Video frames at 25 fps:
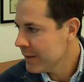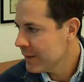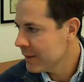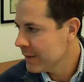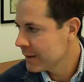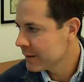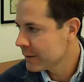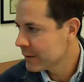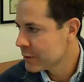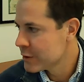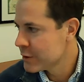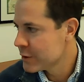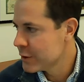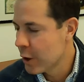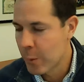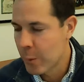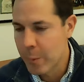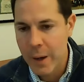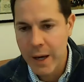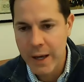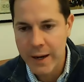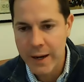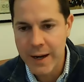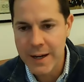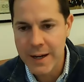think there's no
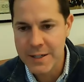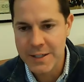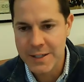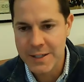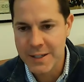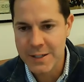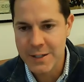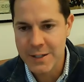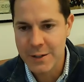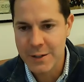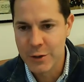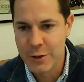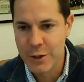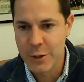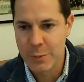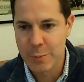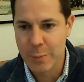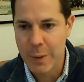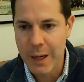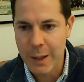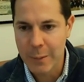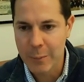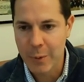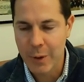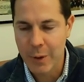bad assets. There's just
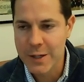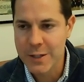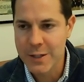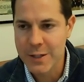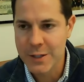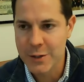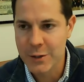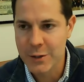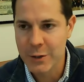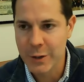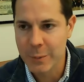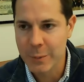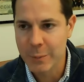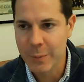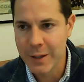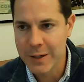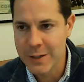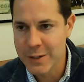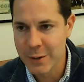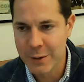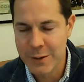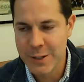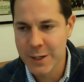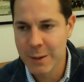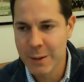bad prices you could pay.
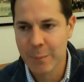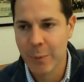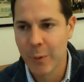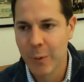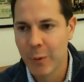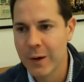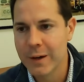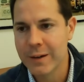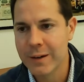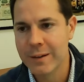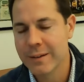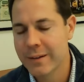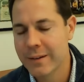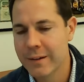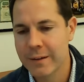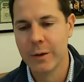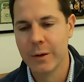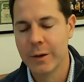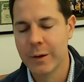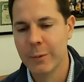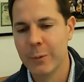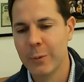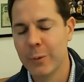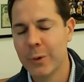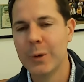So at some point,
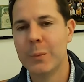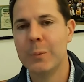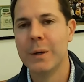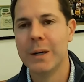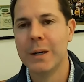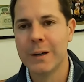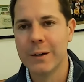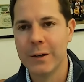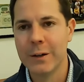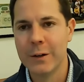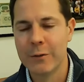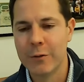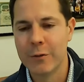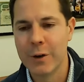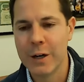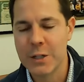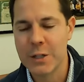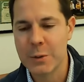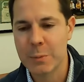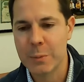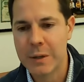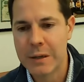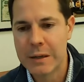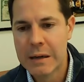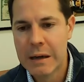it would be a good
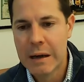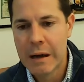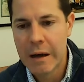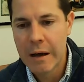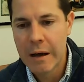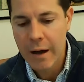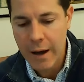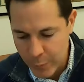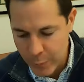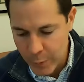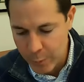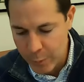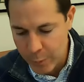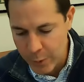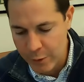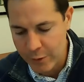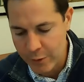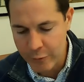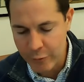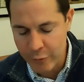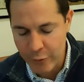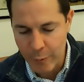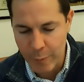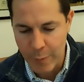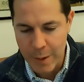investment. But
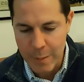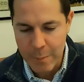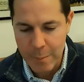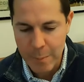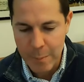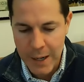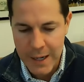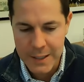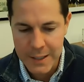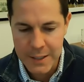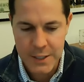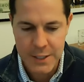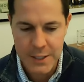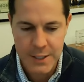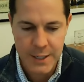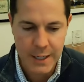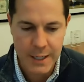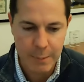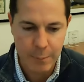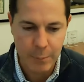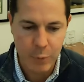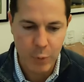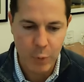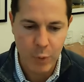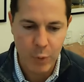from a bank
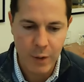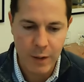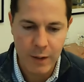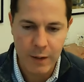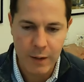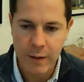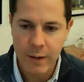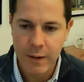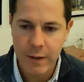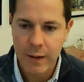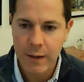standpoint,